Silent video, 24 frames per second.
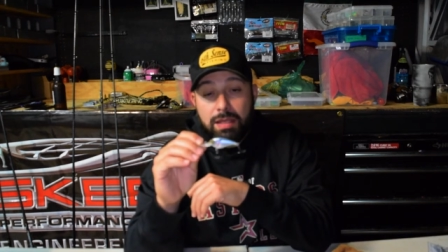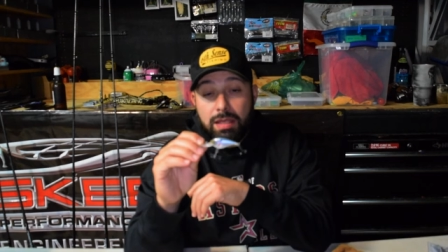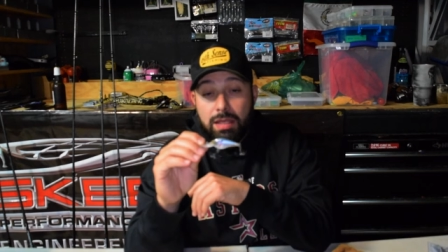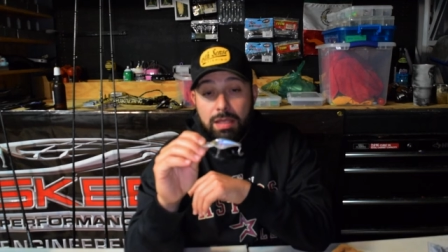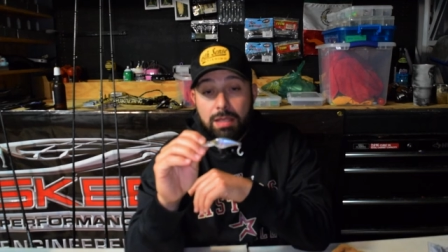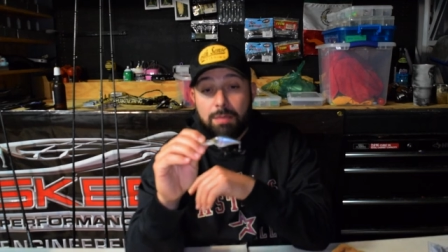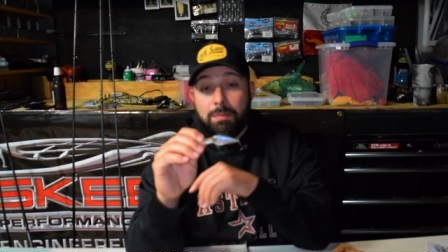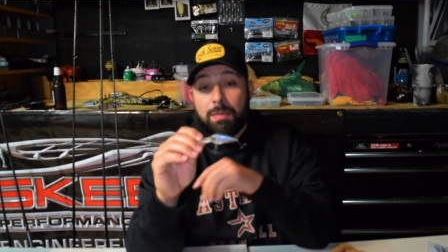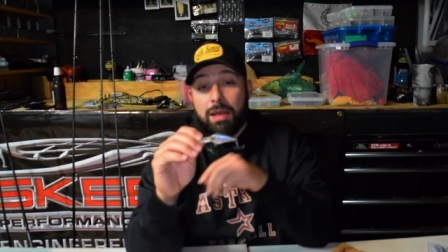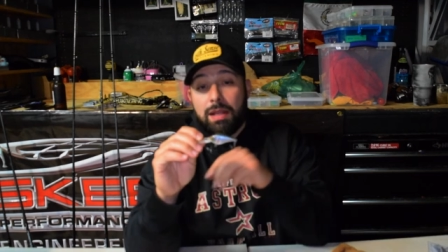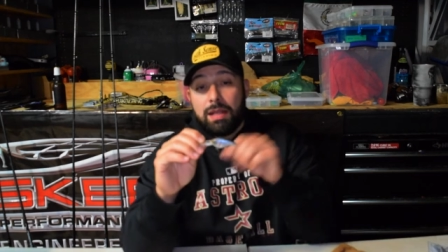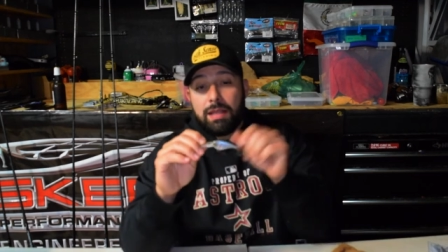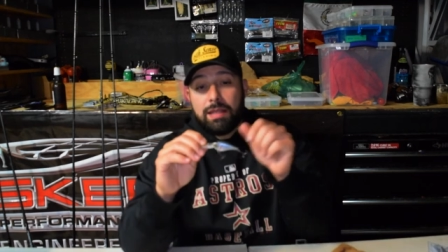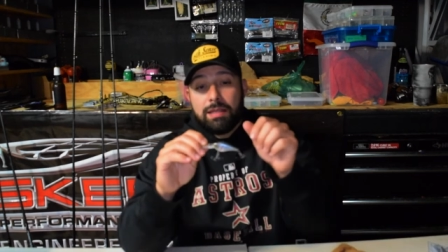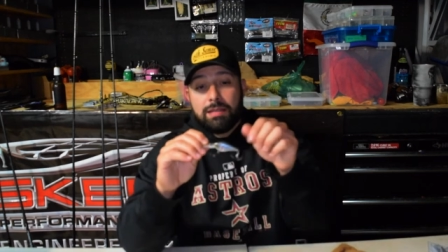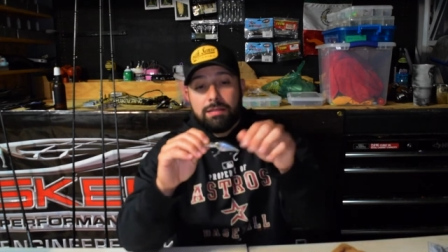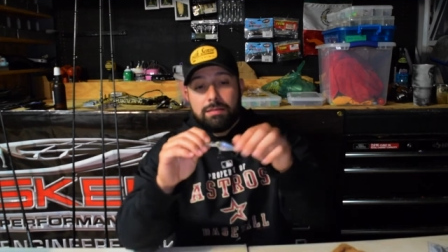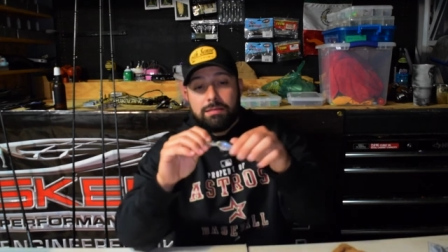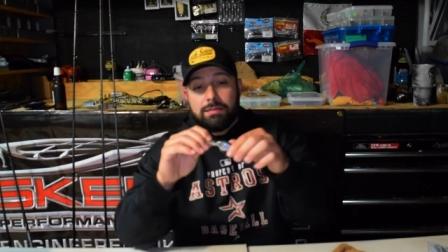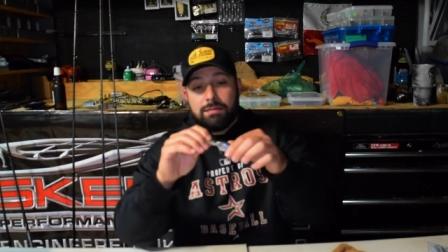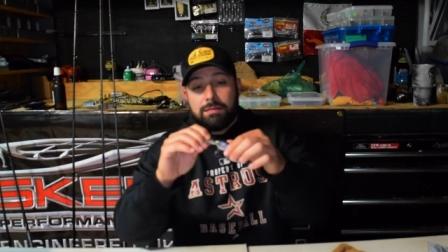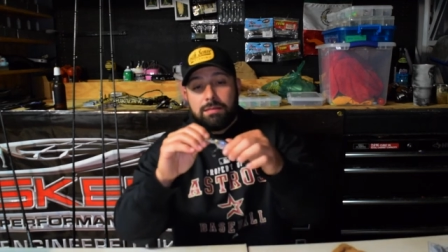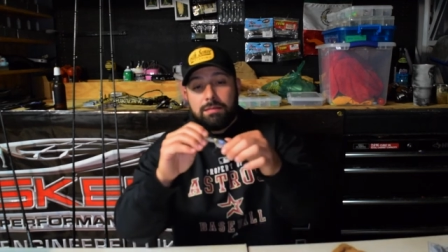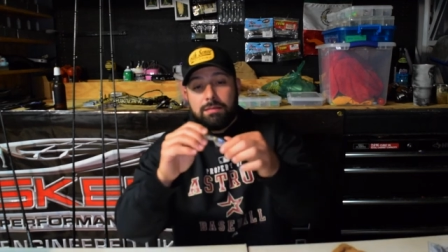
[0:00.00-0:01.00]
in my lake.
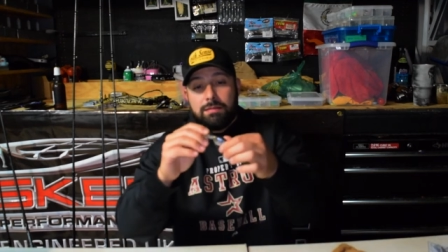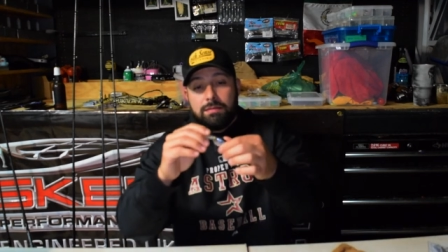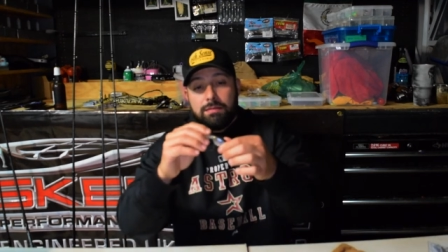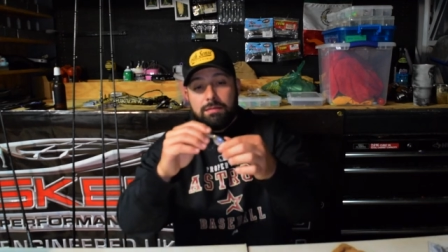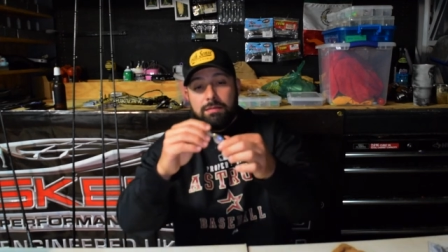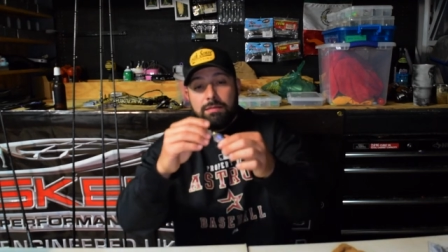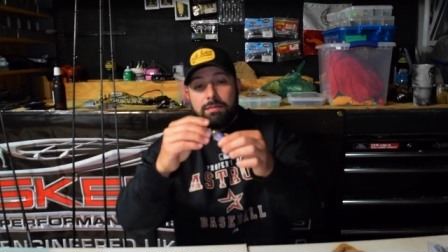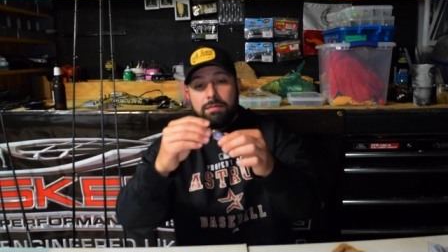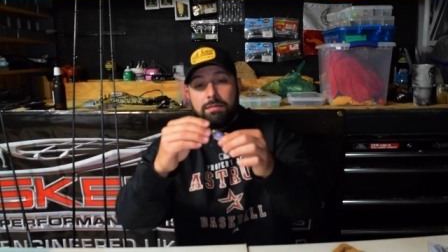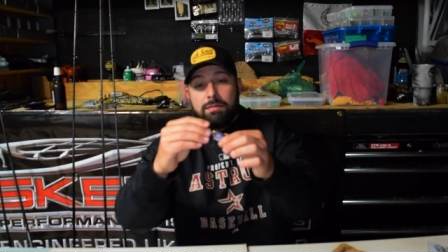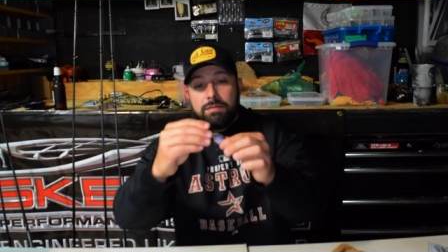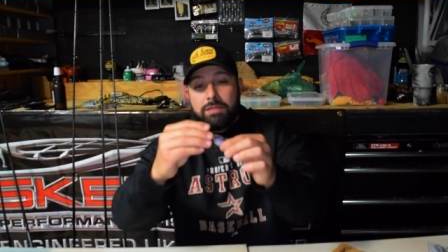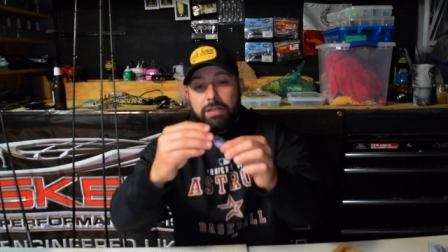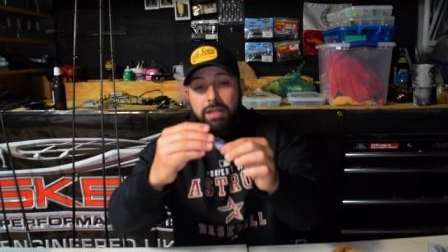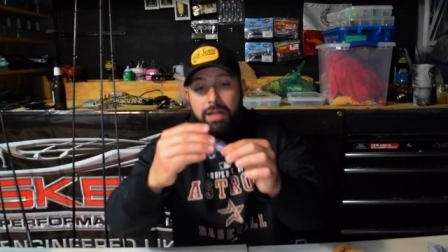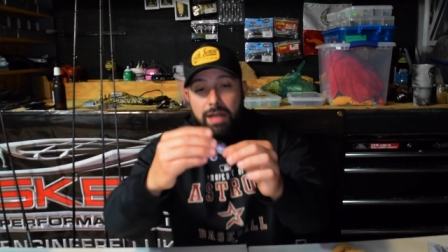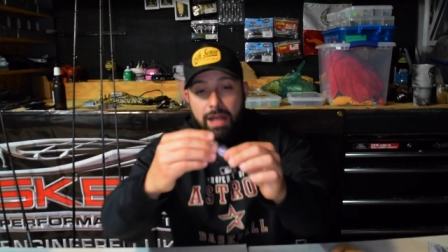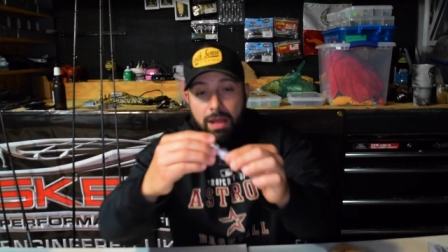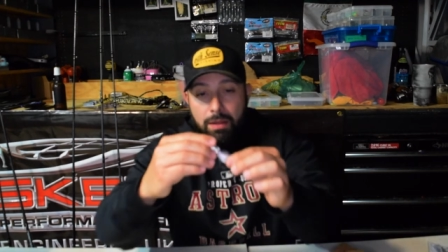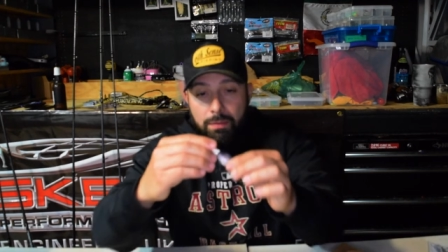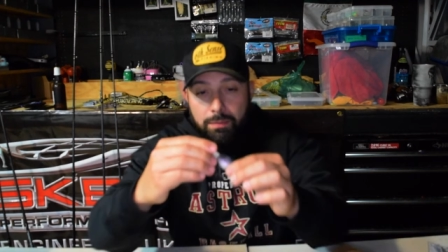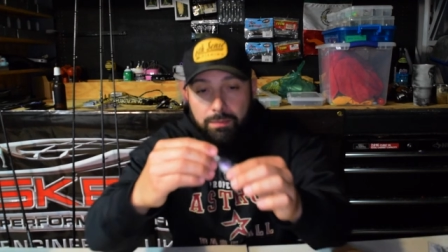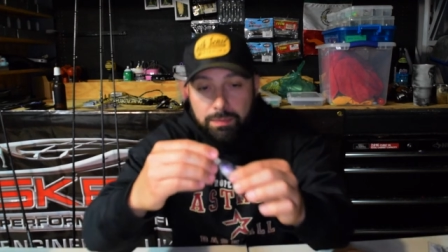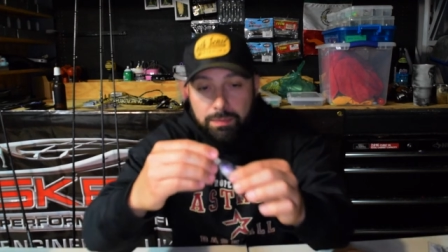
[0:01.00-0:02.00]
Check it out.